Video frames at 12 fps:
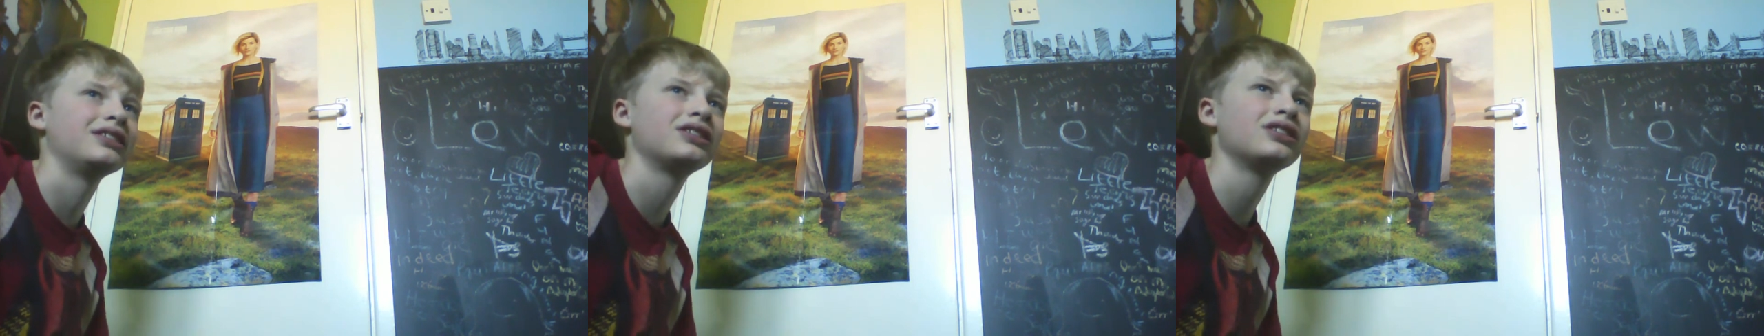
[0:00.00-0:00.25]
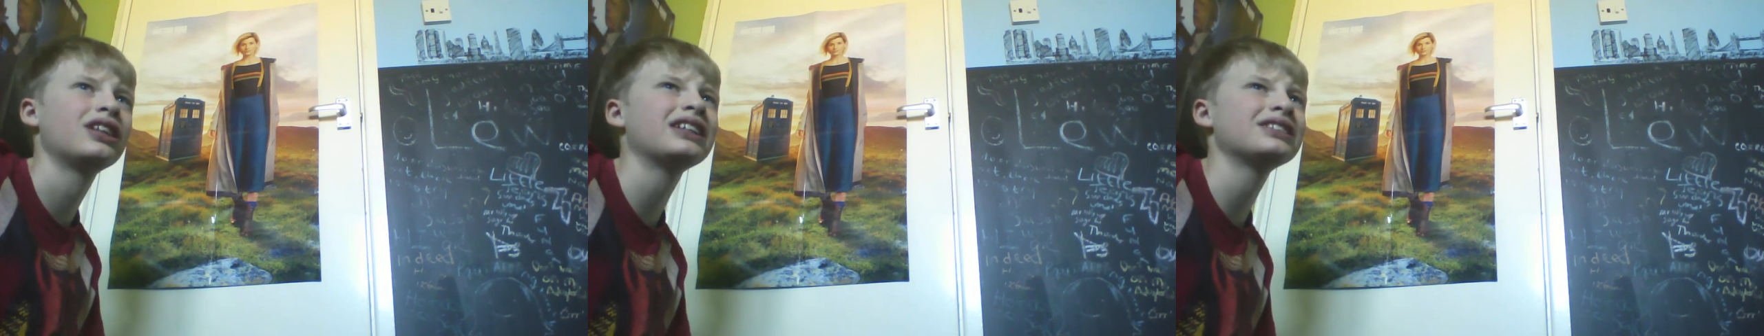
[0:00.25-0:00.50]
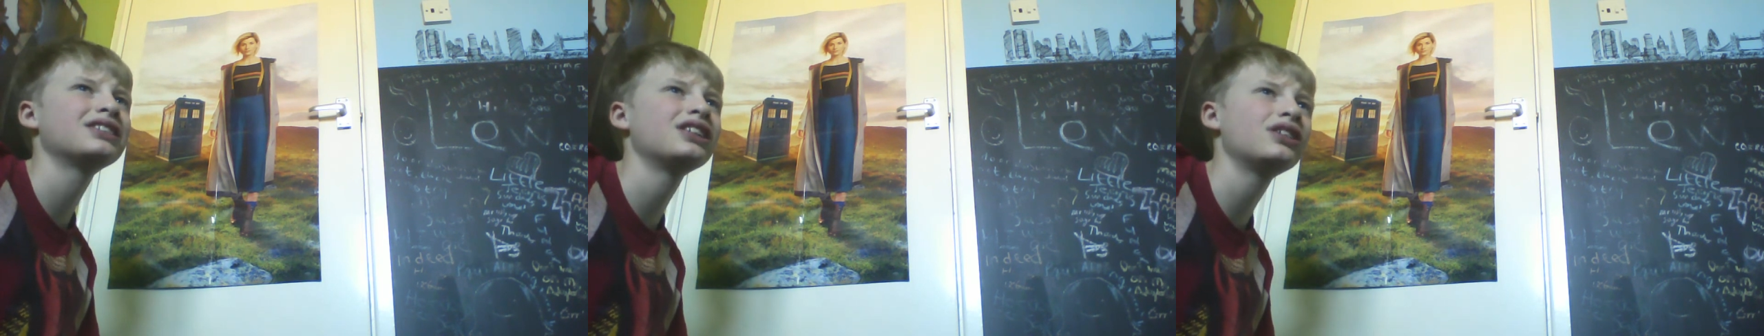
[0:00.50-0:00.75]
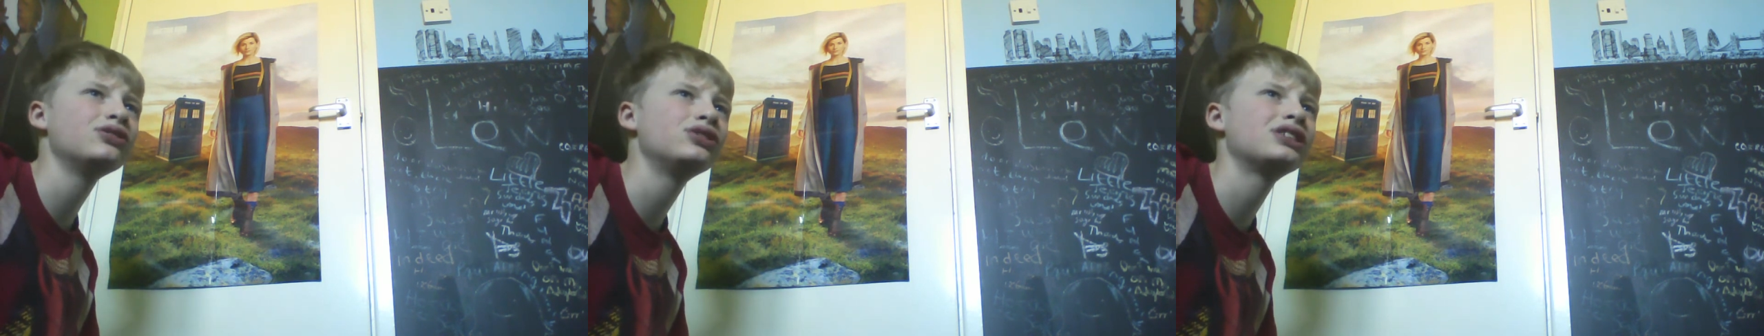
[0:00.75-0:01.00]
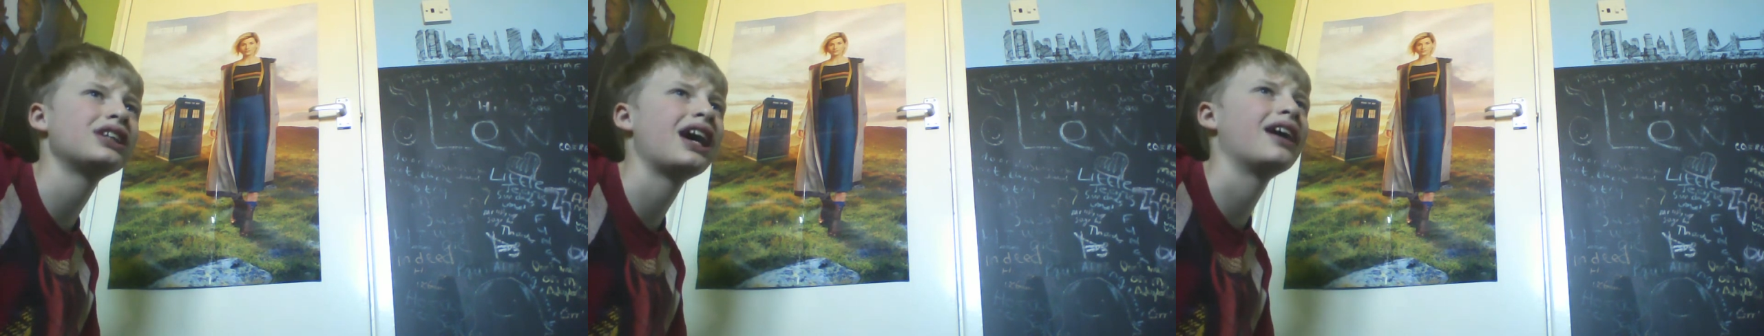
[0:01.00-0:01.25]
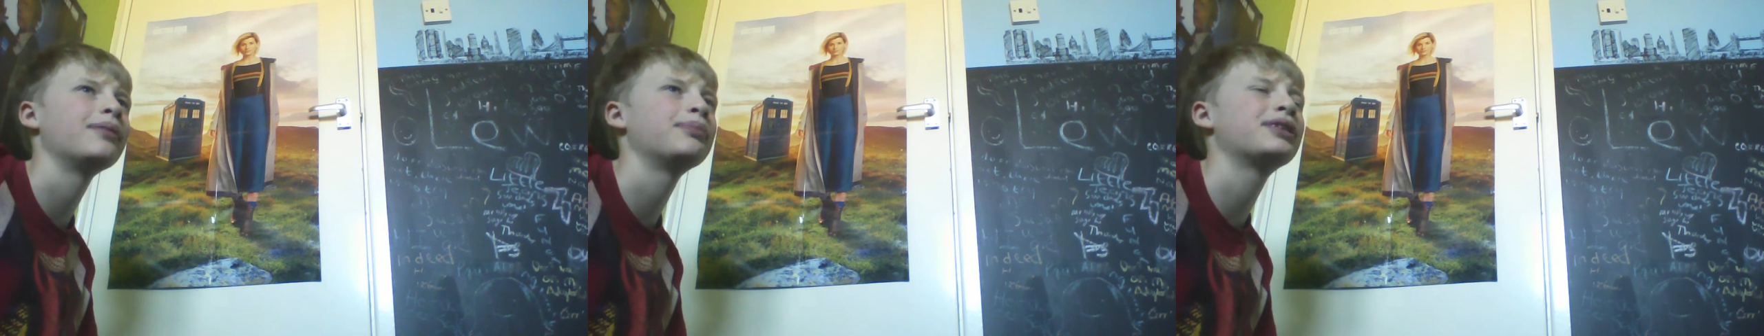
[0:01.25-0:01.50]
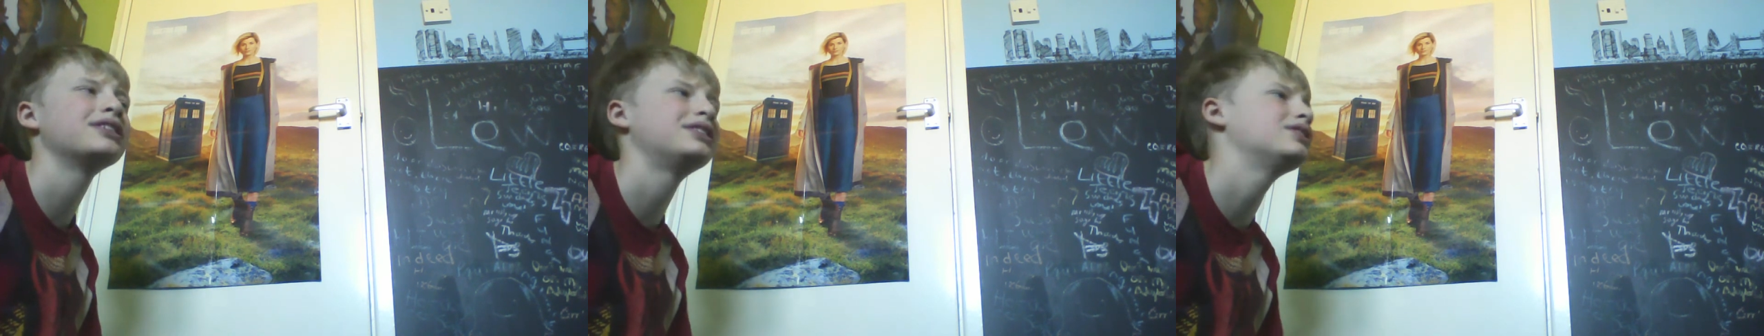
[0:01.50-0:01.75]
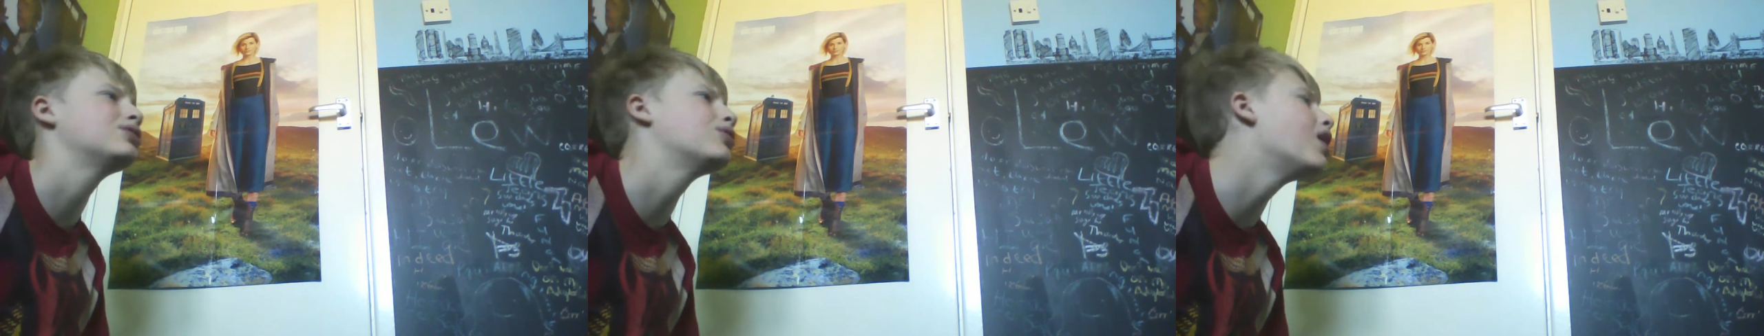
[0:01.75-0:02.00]
So that's so sad, because
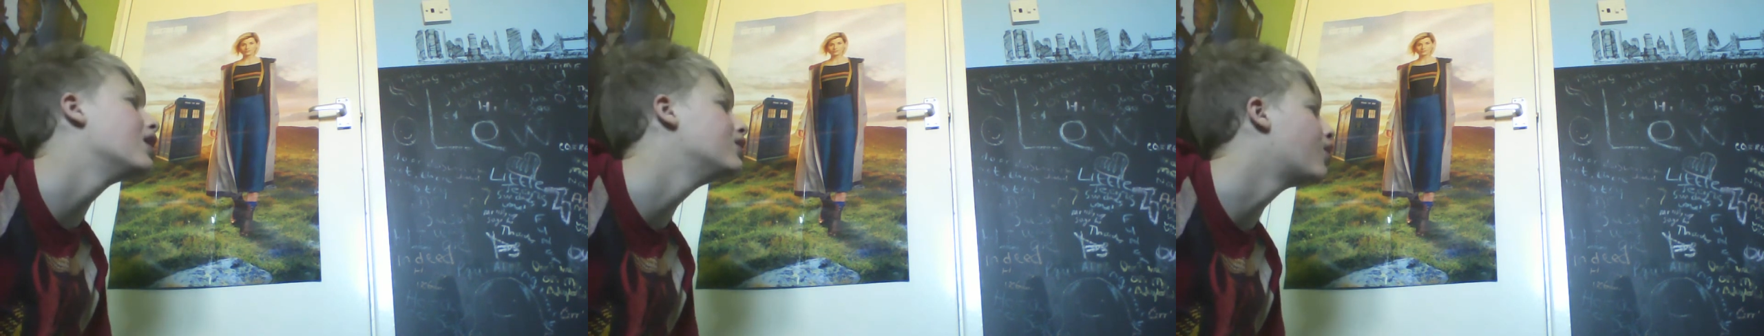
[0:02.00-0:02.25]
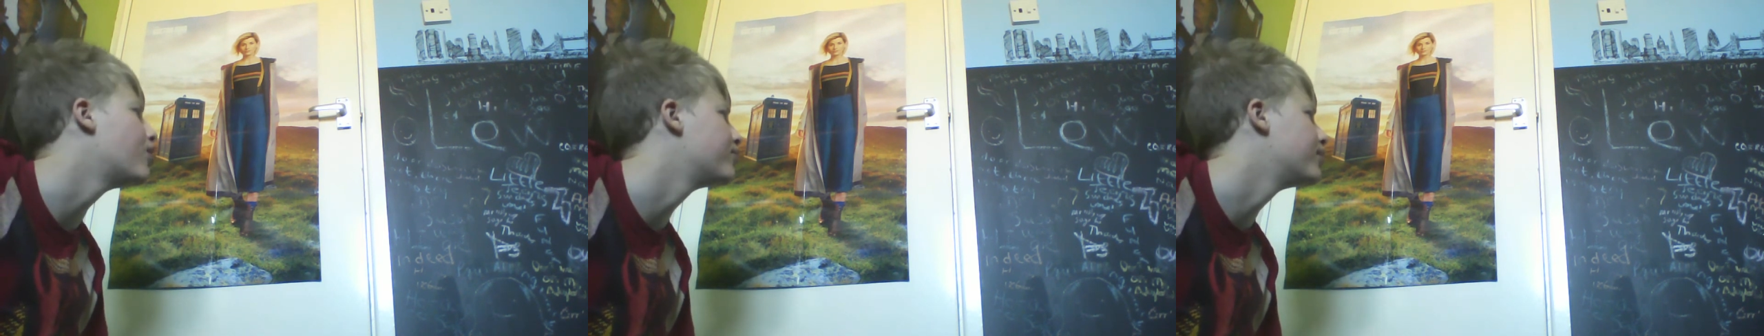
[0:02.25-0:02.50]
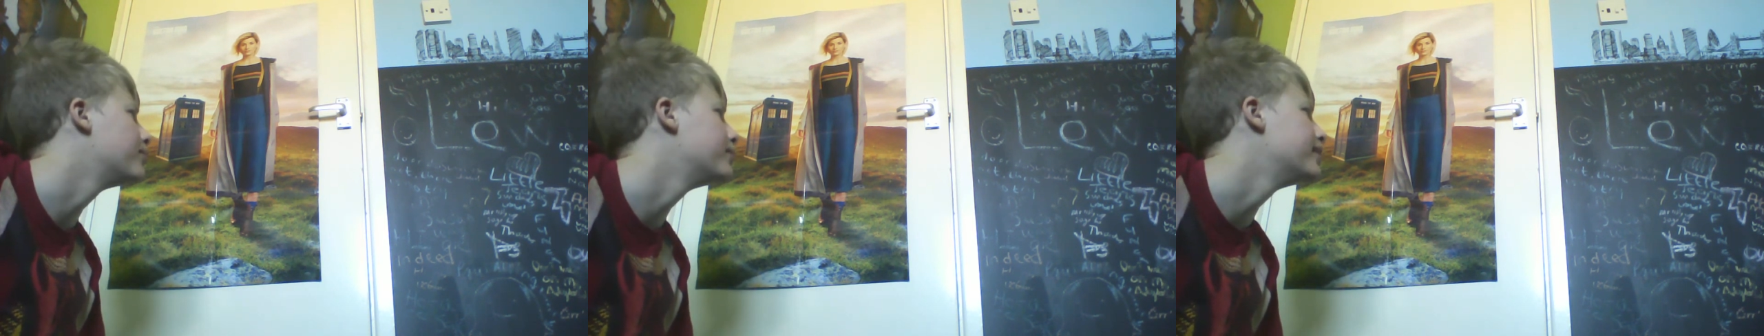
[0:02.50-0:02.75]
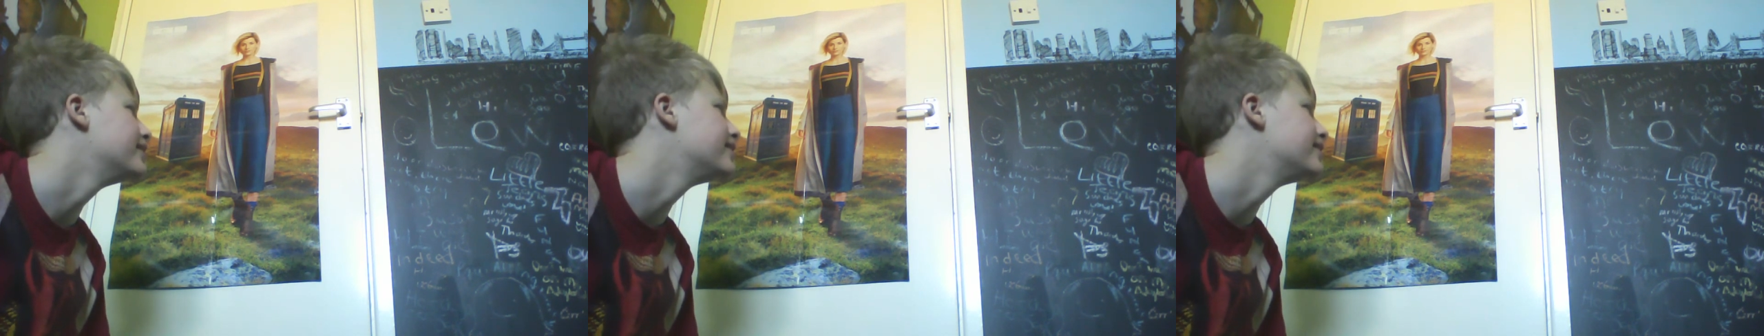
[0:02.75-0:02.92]
there's quite a lot of them in this